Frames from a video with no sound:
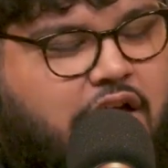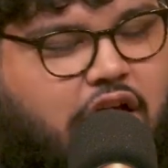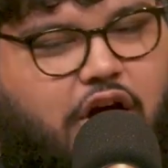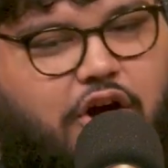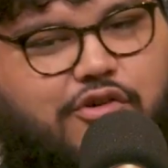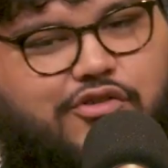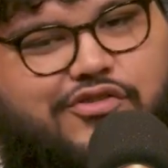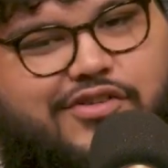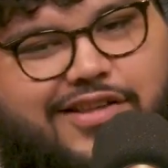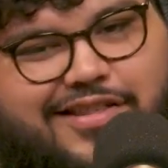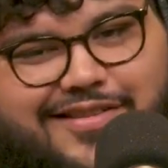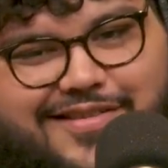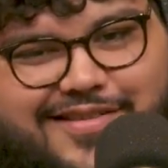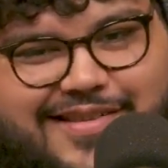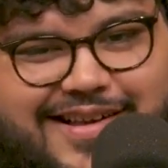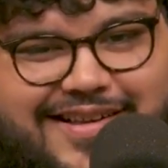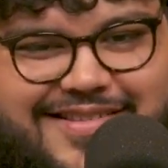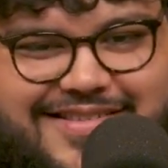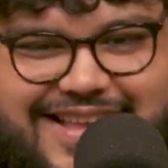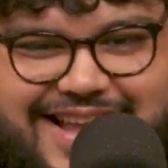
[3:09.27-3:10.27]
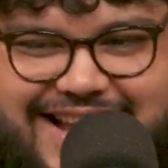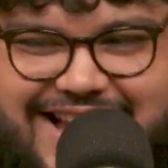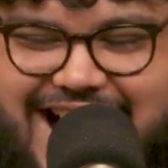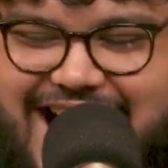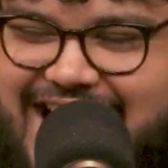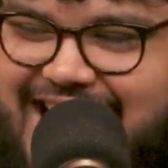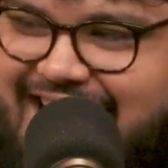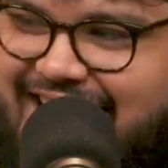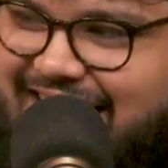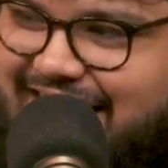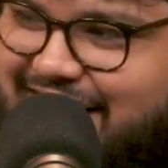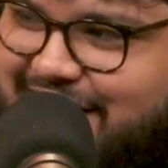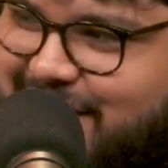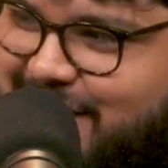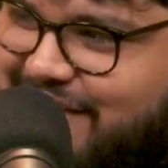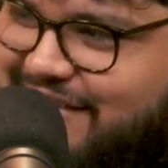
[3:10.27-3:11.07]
Ocean 69, the